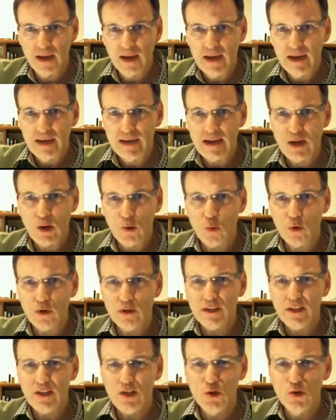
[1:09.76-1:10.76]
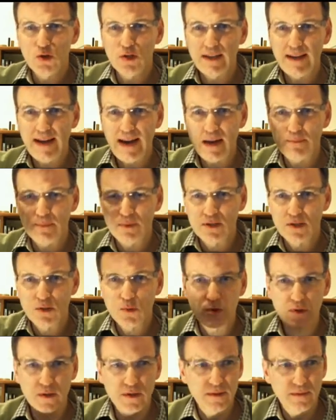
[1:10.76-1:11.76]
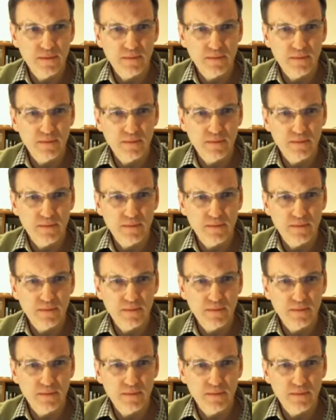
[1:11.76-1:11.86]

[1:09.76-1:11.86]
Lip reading: Now what usually happens with